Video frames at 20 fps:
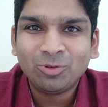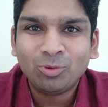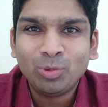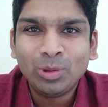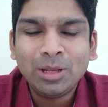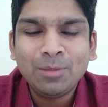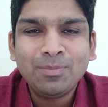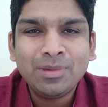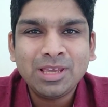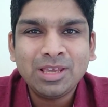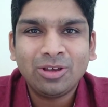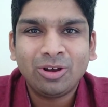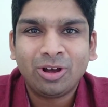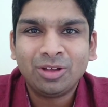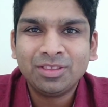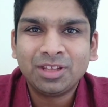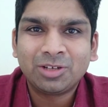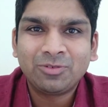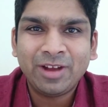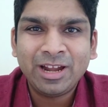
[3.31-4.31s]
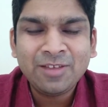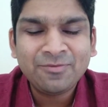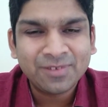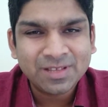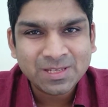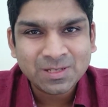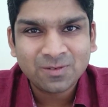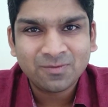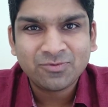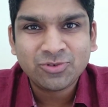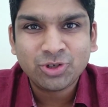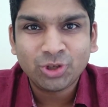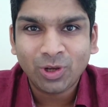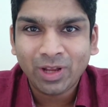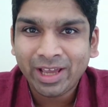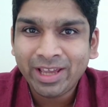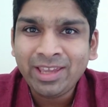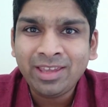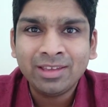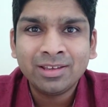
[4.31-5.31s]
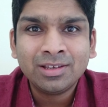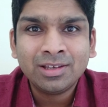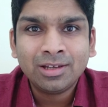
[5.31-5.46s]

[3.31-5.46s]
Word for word: will be on the 21st of July,